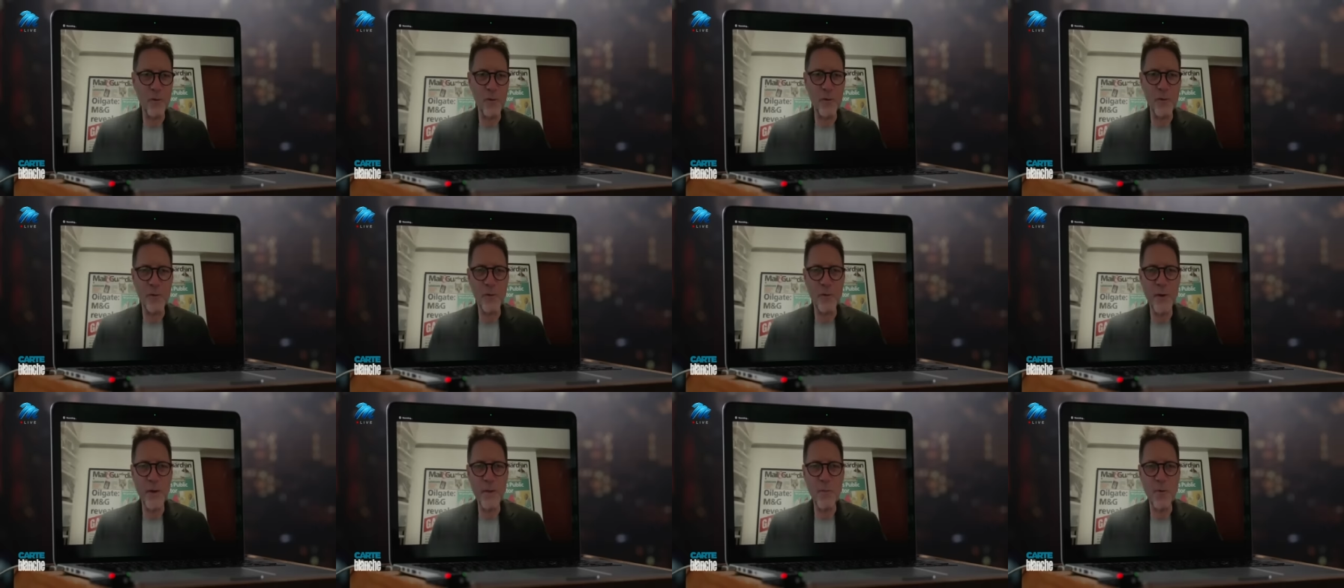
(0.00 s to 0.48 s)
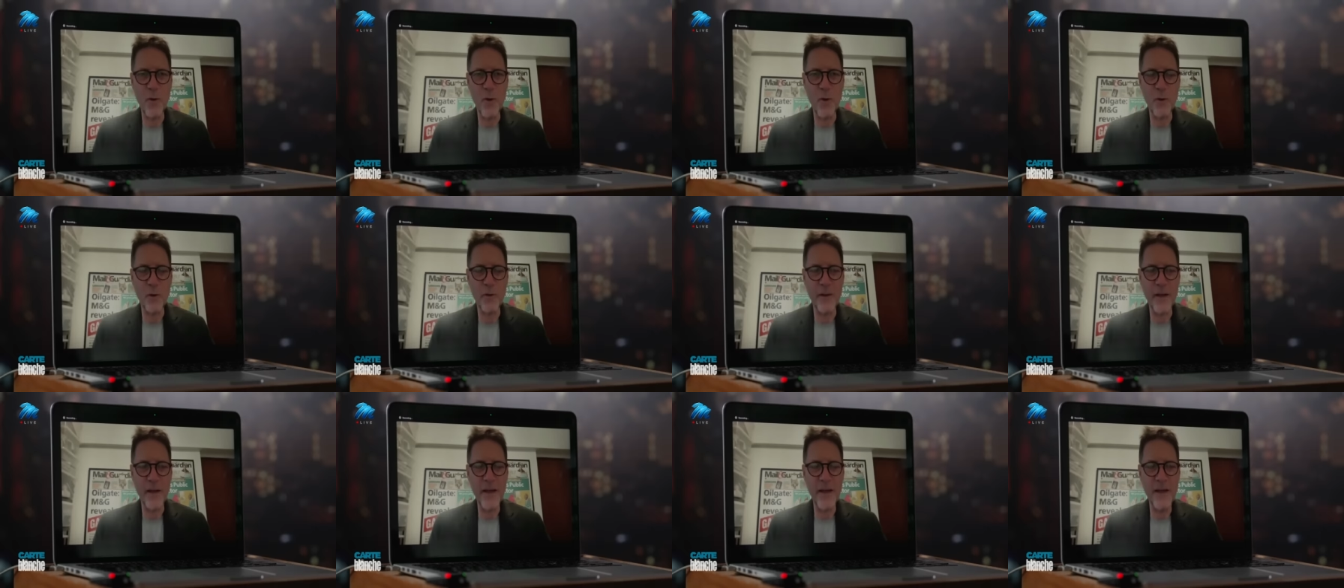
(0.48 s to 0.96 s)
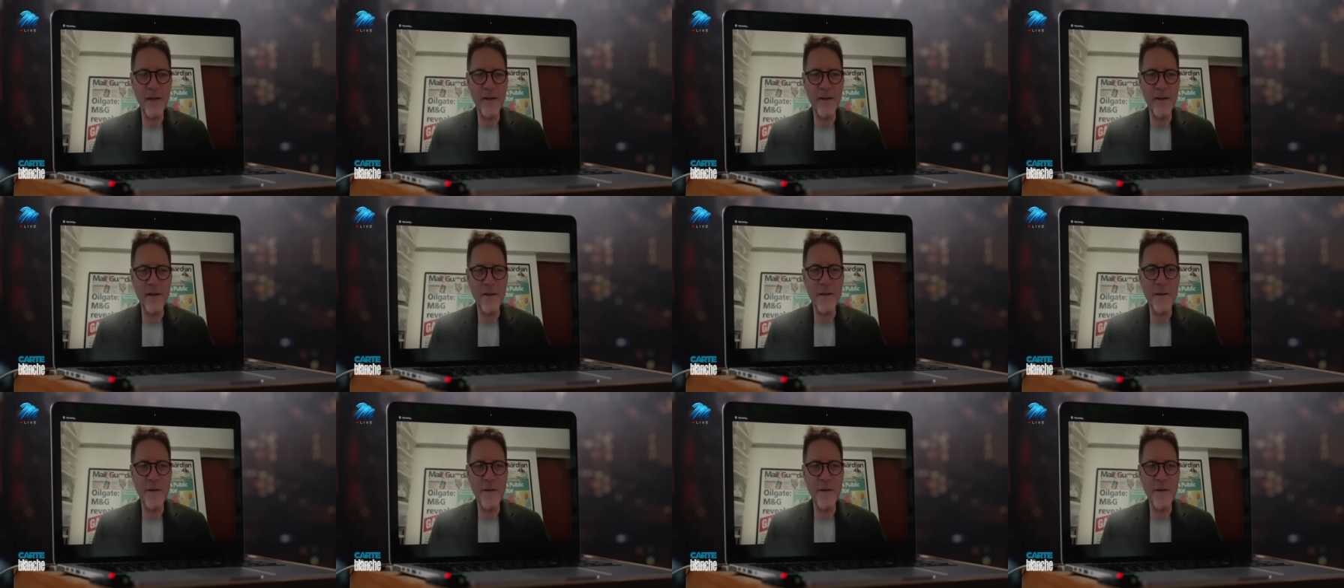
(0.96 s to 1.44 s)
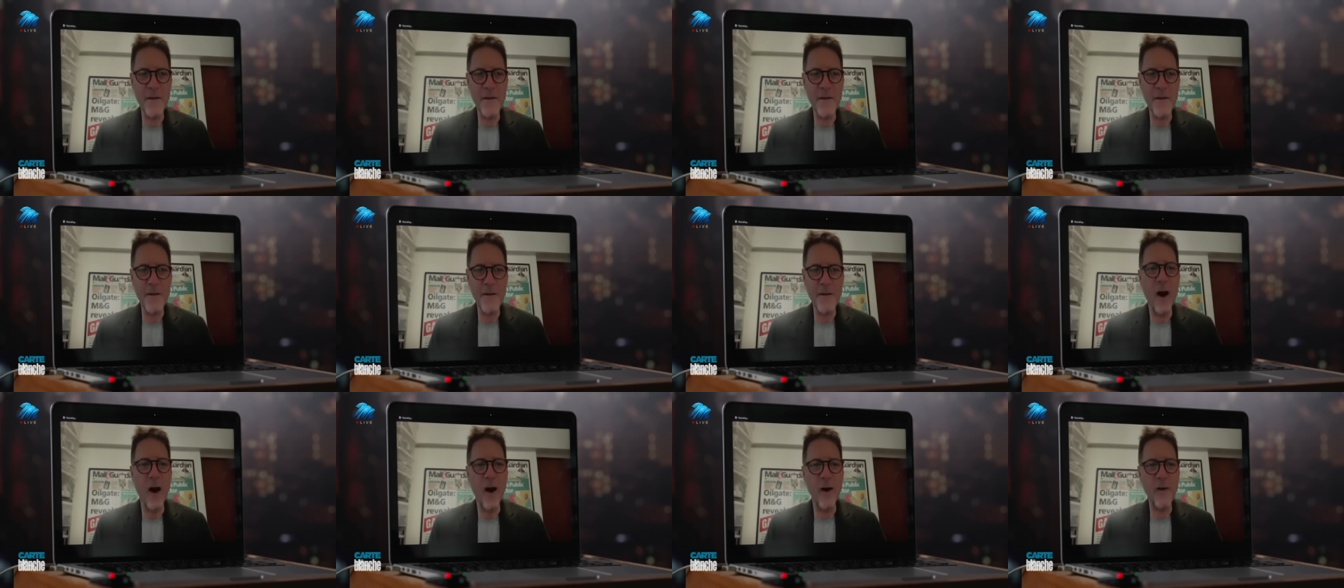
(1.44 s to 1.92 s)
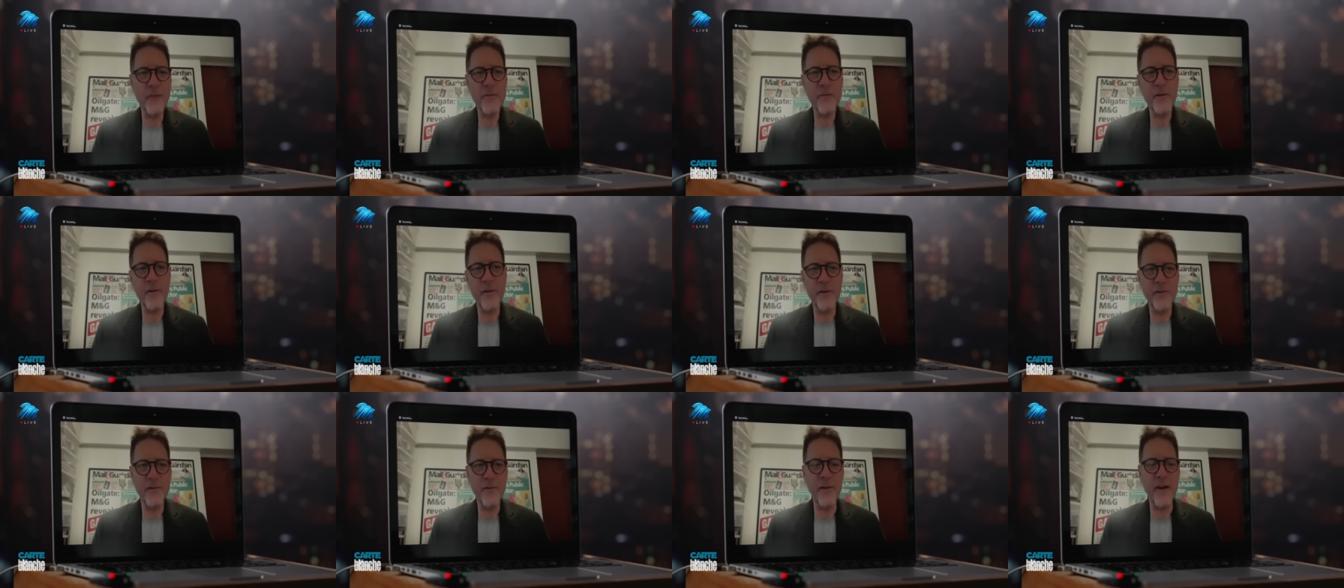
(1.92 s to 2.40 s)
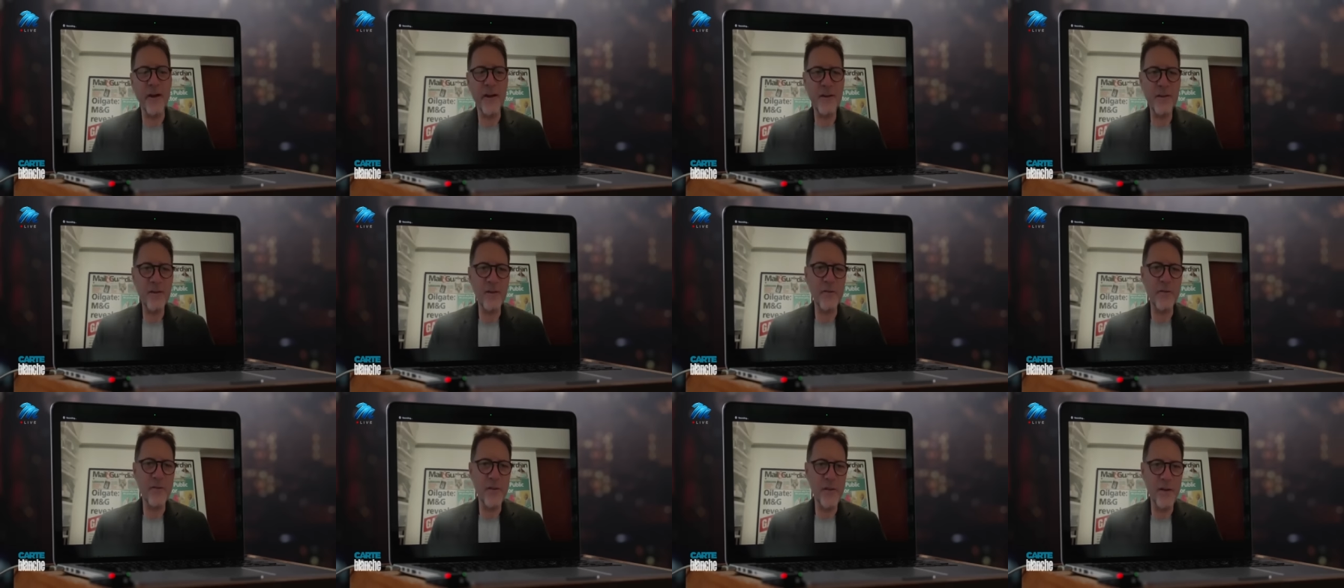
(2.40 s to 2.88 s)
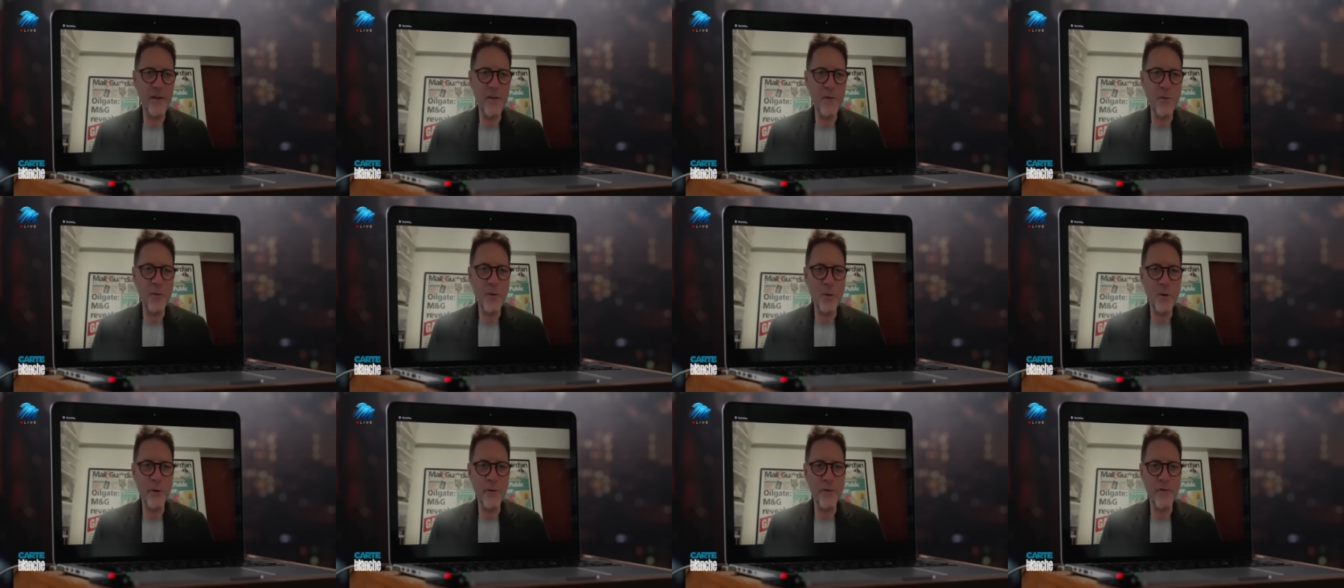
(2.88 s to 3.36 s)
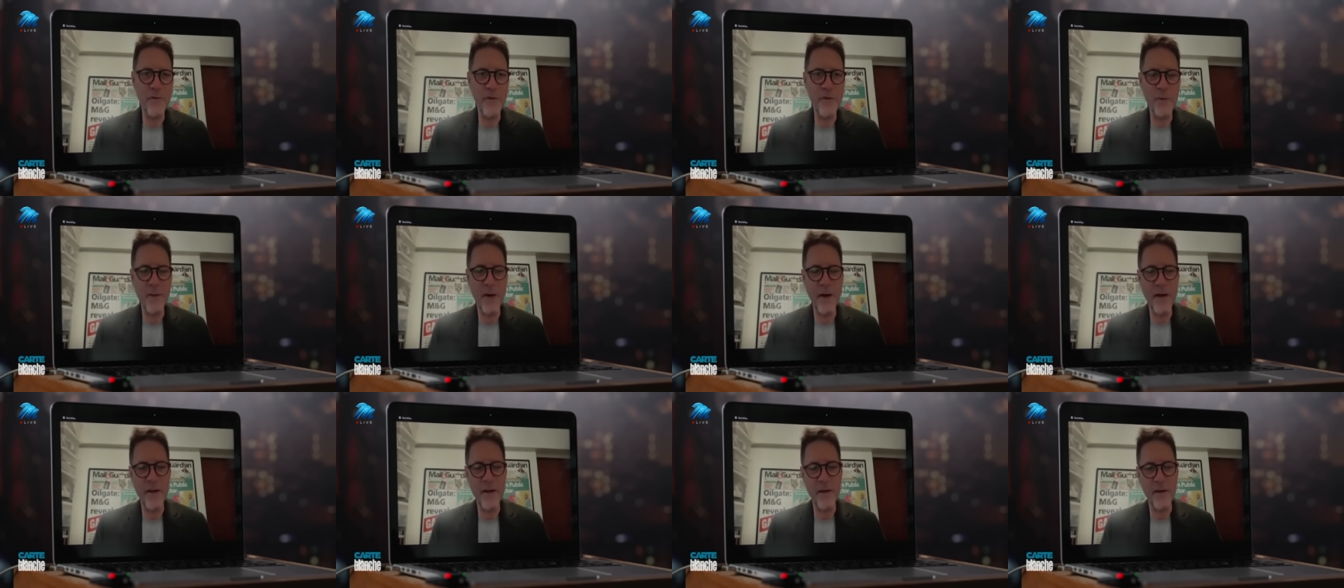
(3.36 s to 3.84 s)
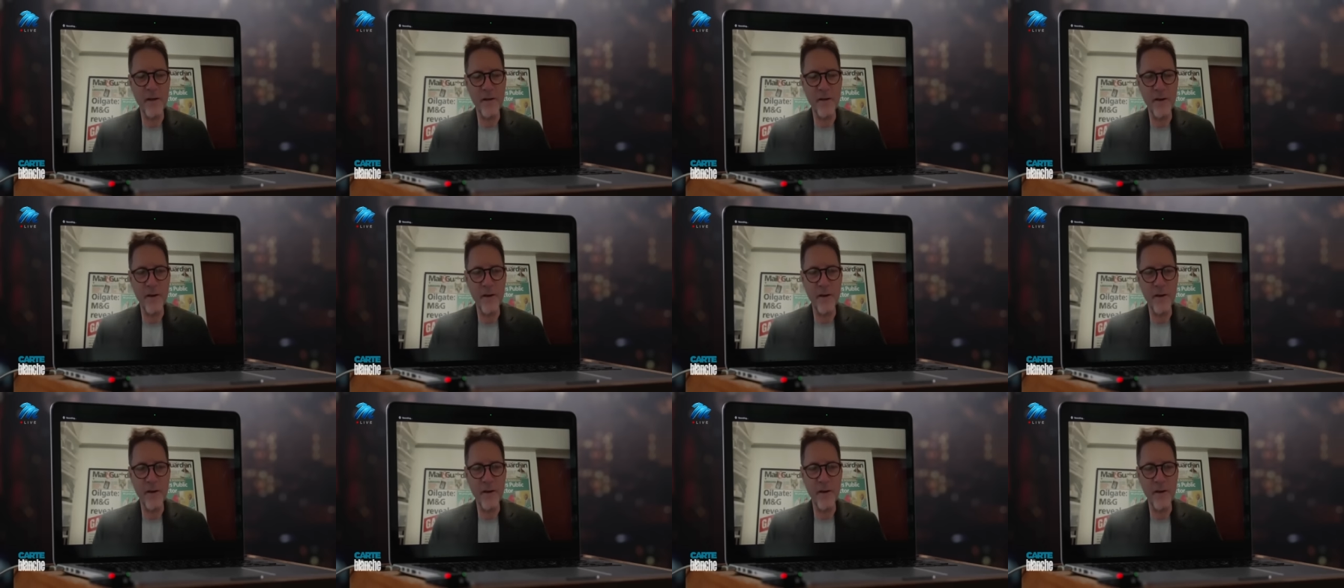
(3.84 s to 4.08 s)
would be brought in after the fact of the award of the mining